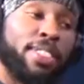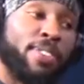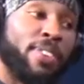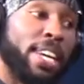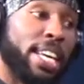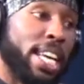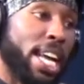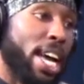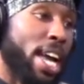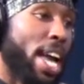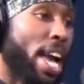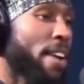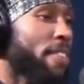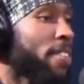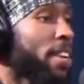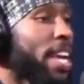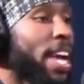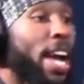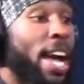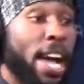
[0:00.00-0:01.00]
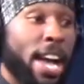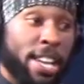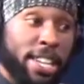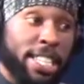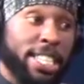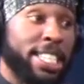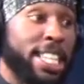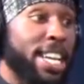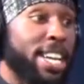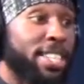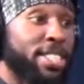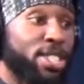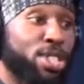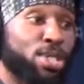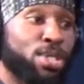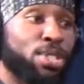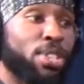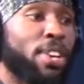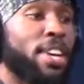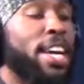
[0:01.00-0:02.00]
It did. True
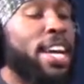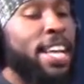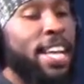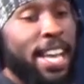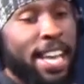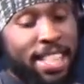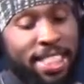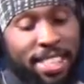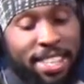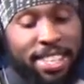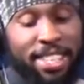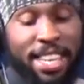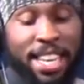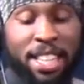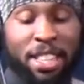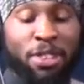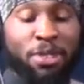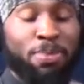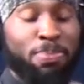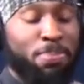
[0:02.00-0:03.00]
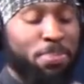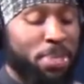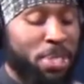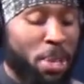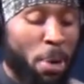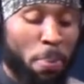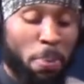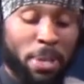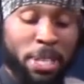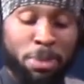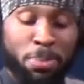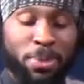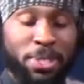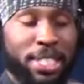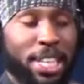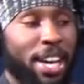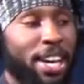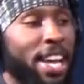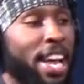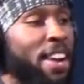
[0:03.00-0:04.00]
story. And the police
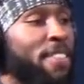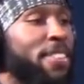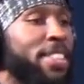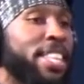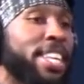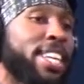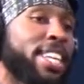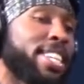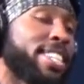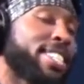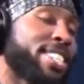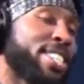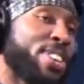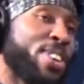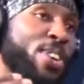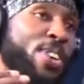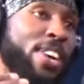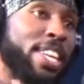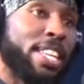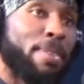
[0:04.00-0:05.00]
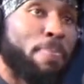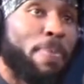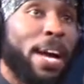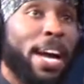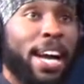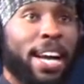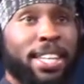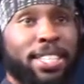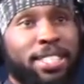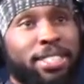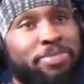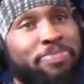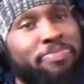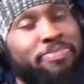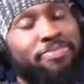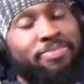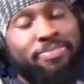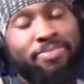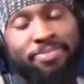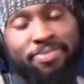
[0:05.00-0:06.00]
brutality. Everything in the past
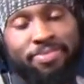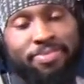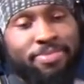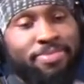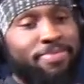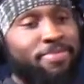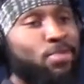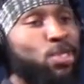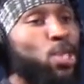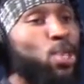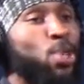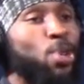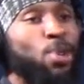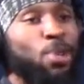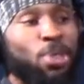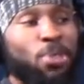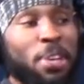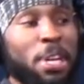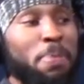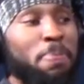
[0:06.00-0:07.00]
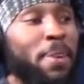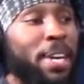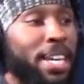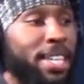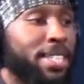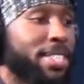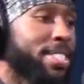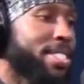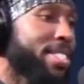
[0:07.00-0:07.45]
2-3 months